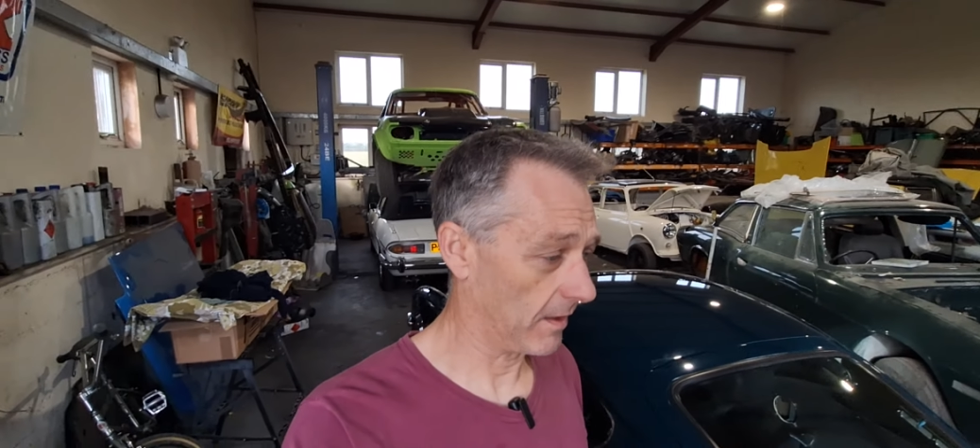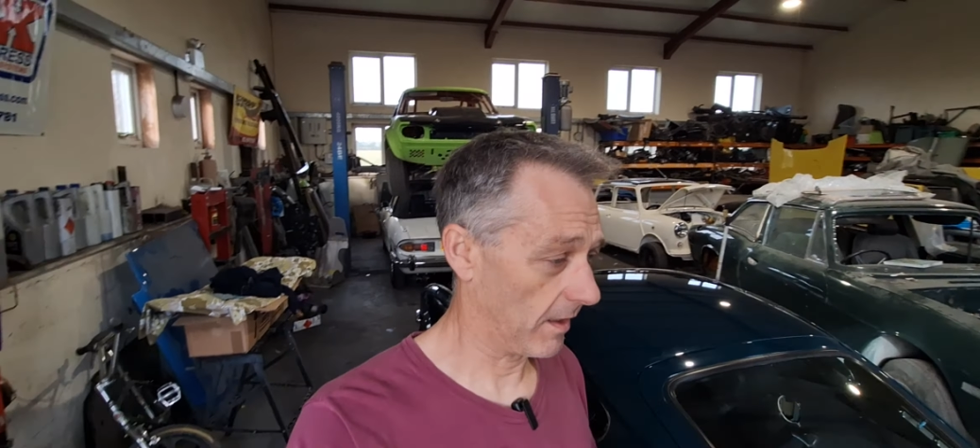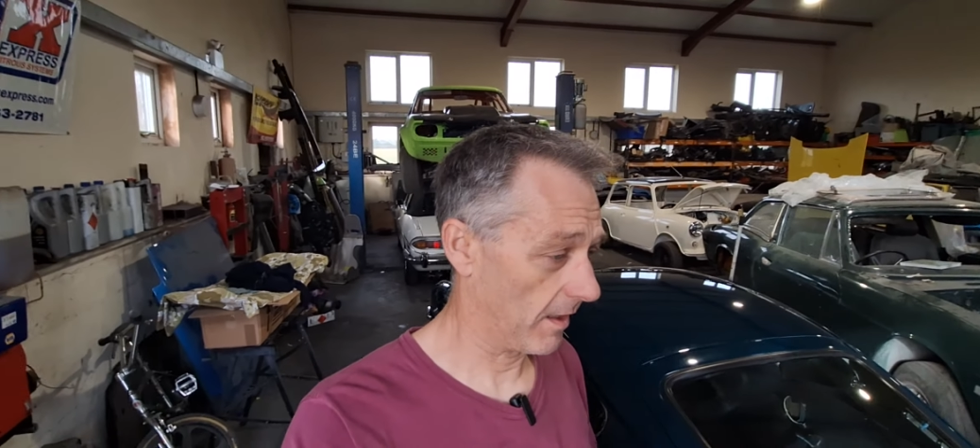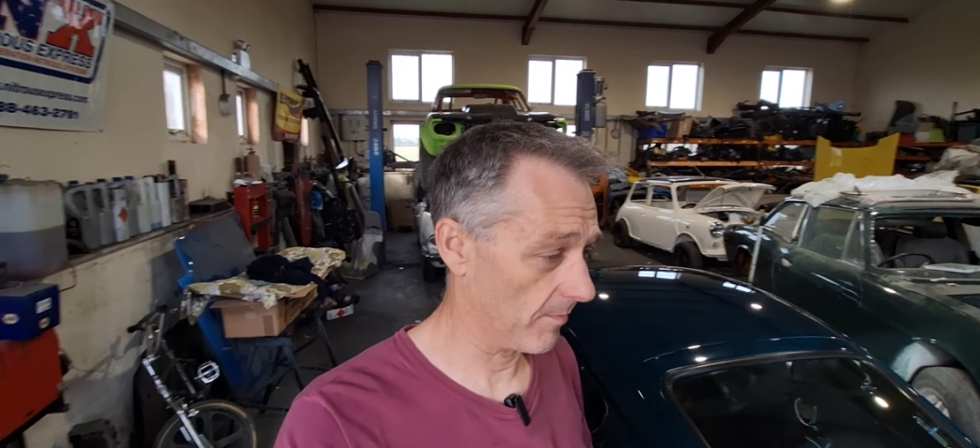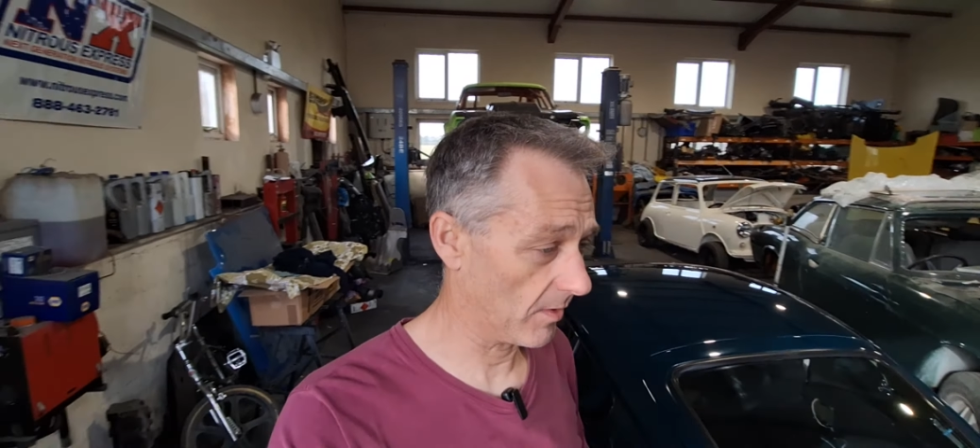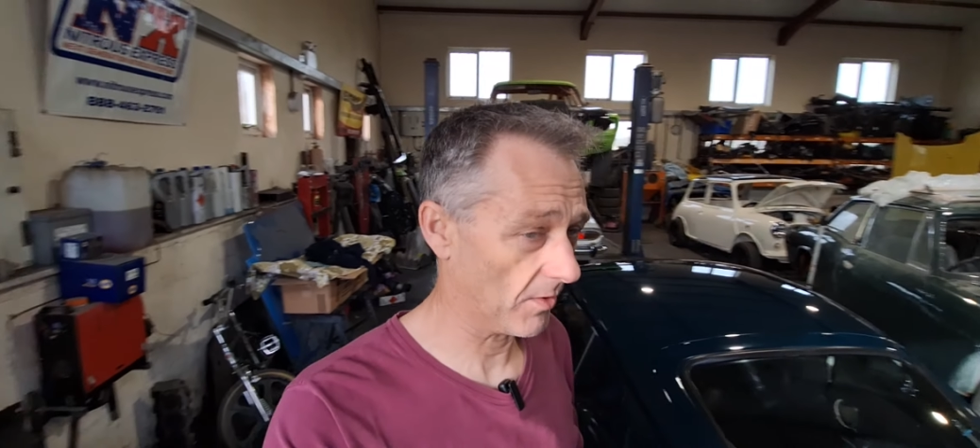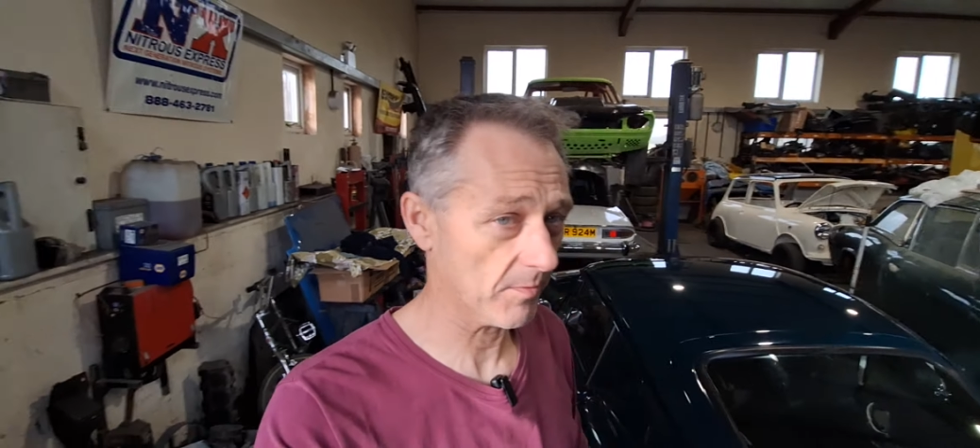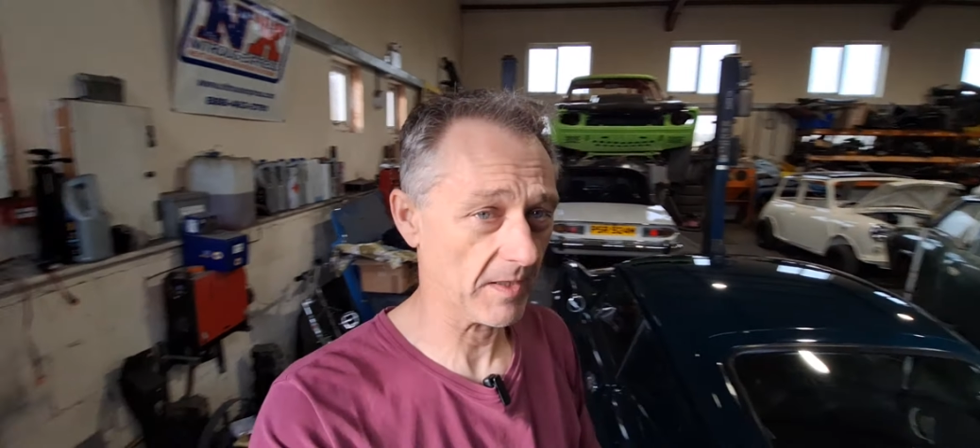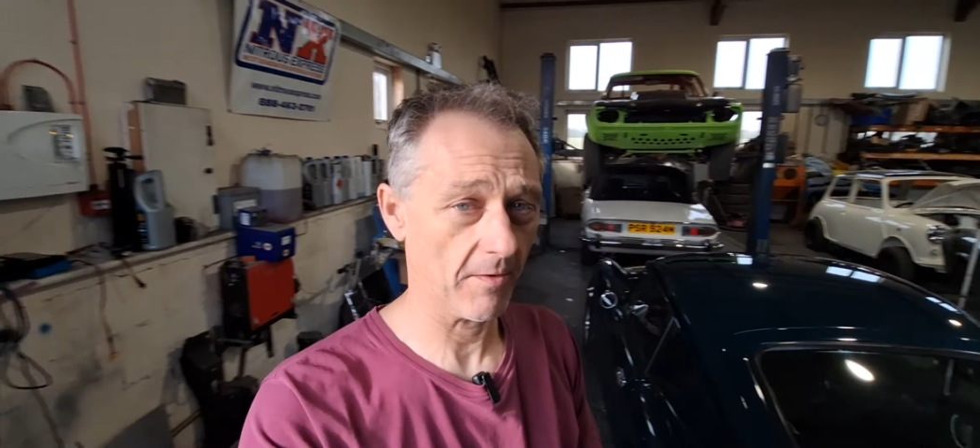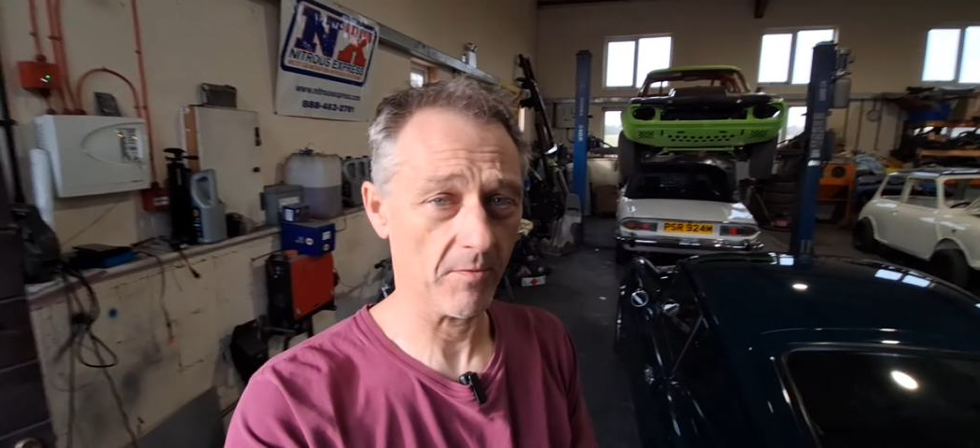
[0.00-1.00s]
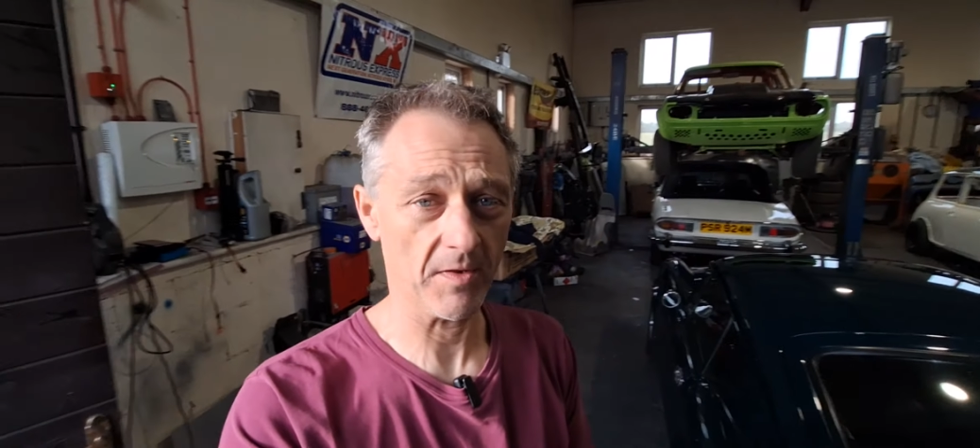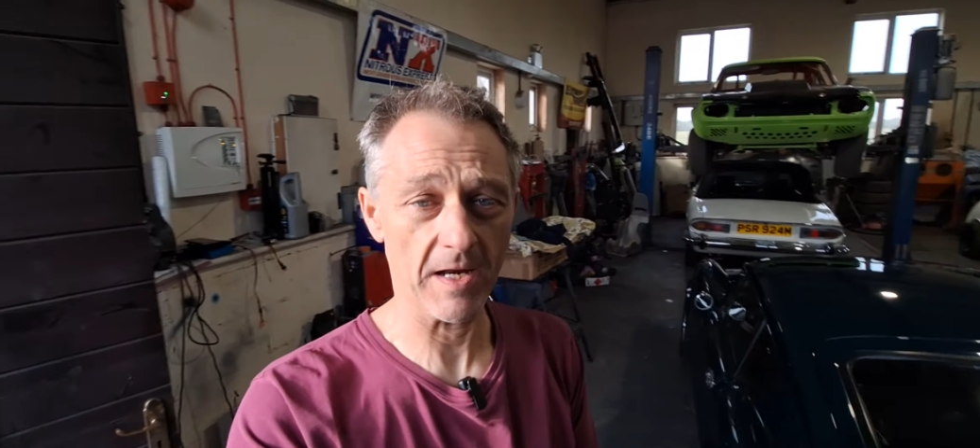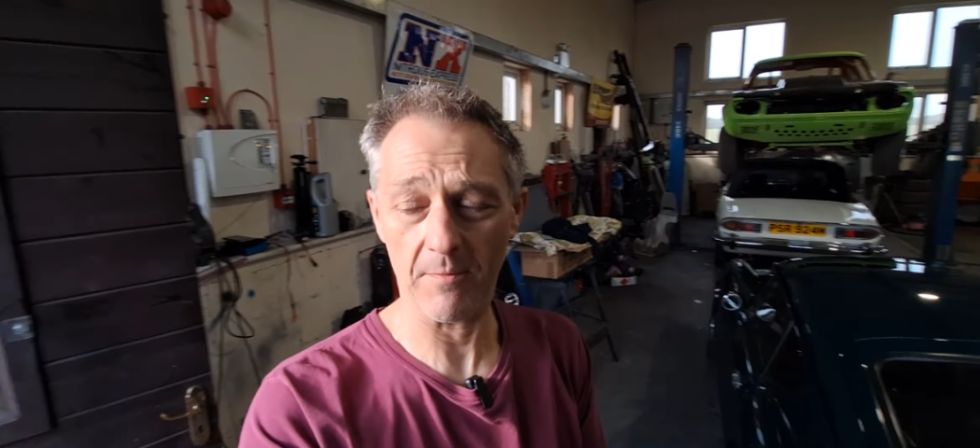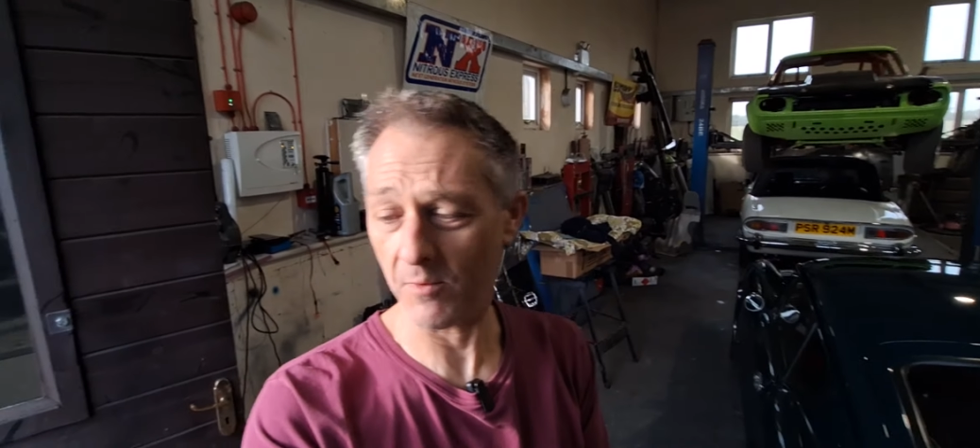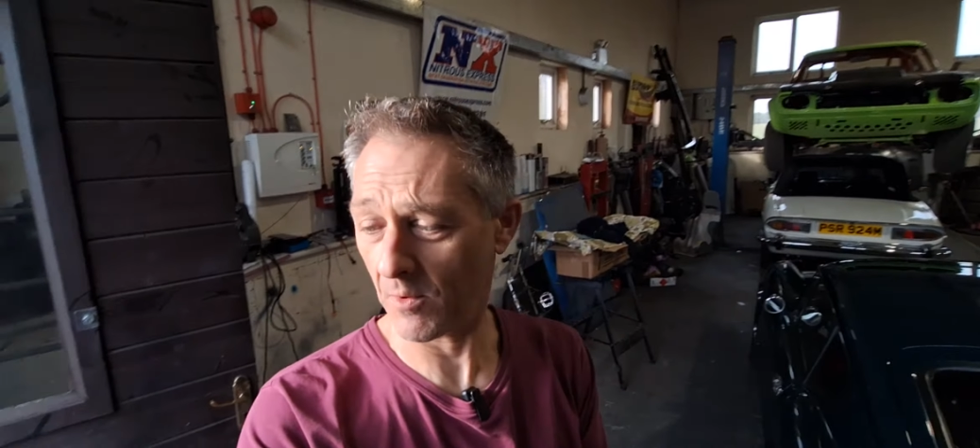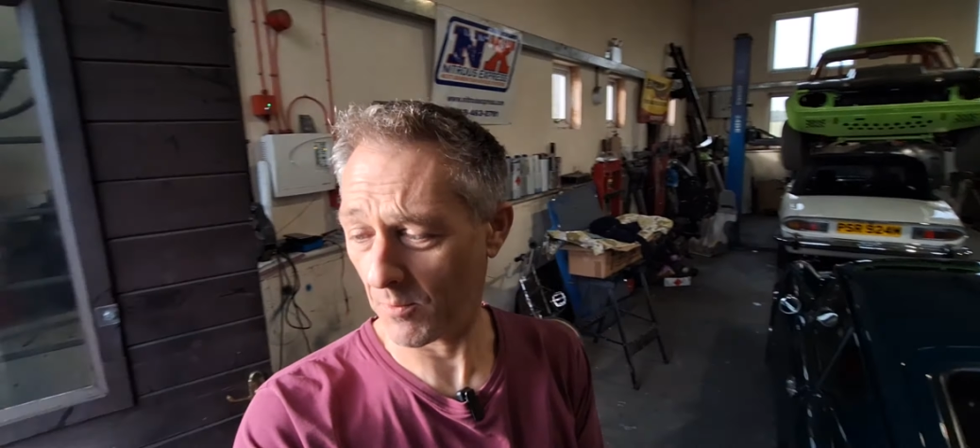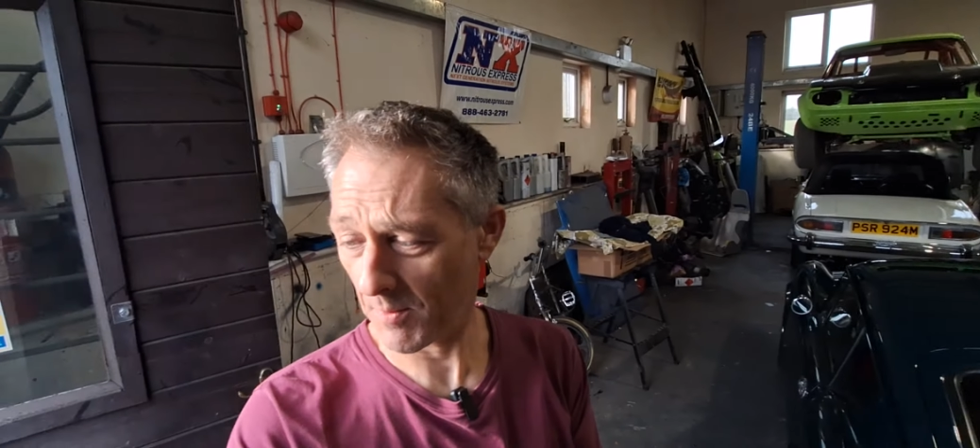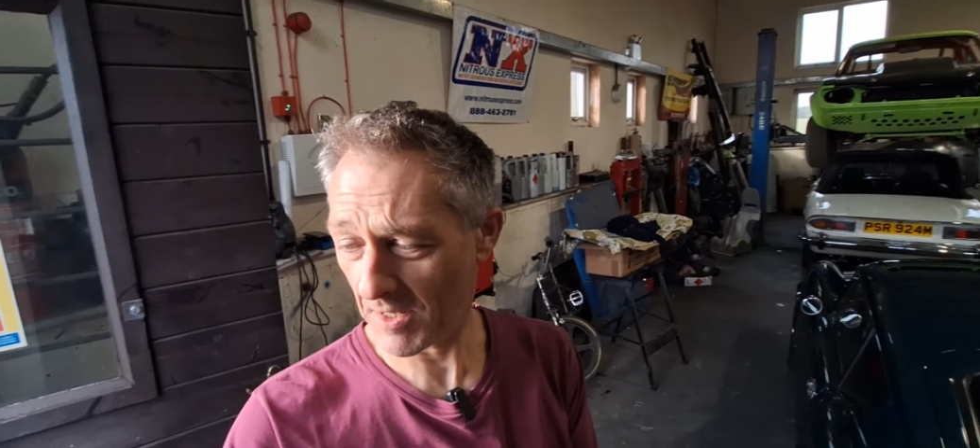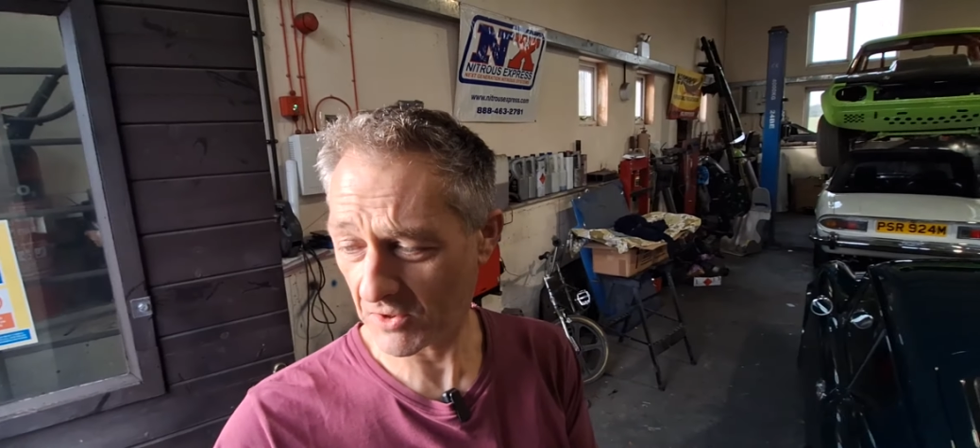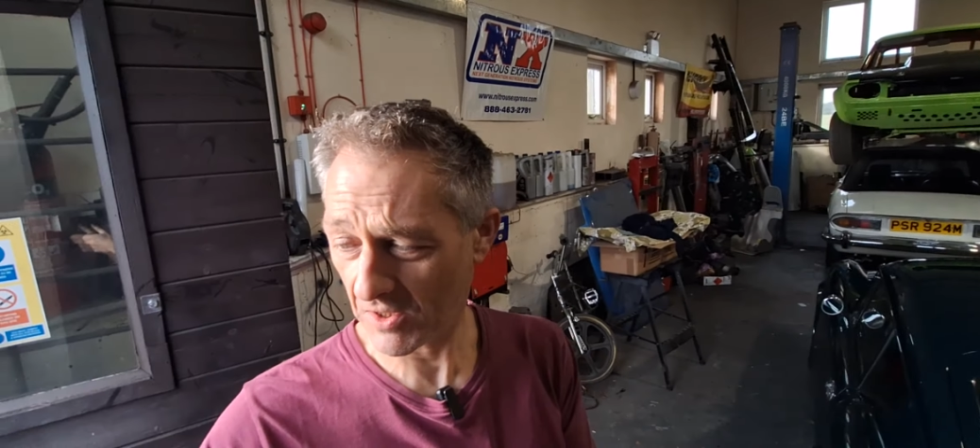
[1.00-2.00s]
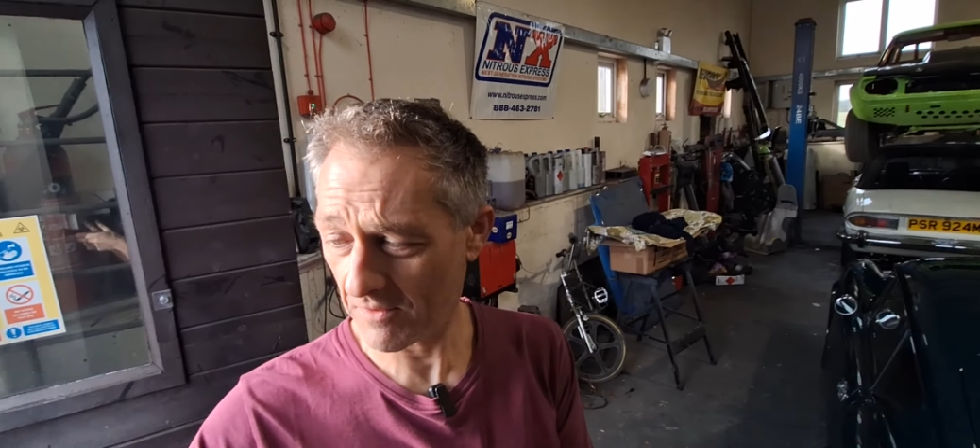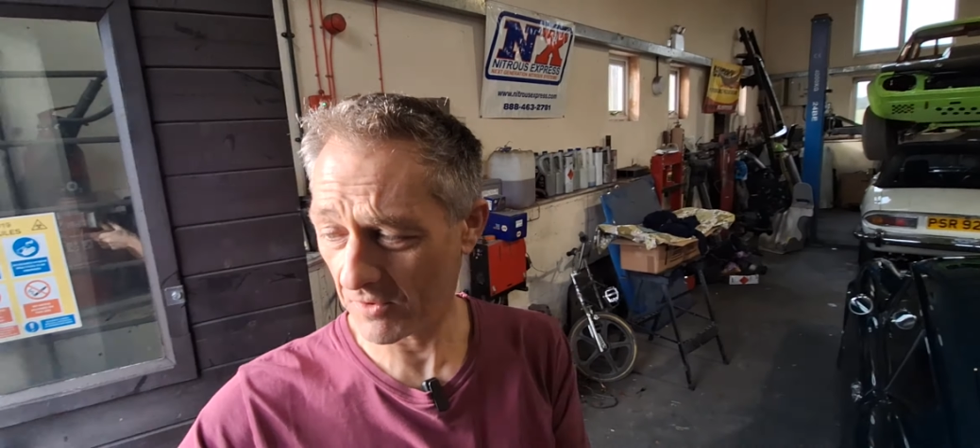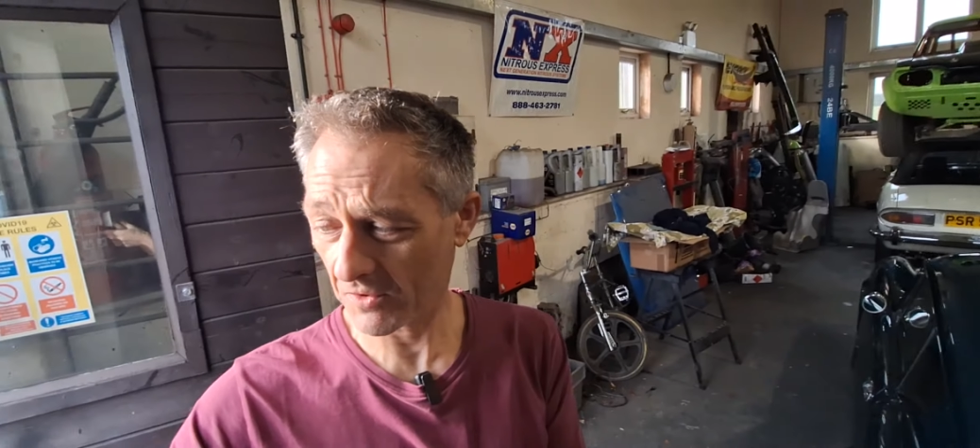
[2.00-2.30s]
or the car with the name we won't be mentioned,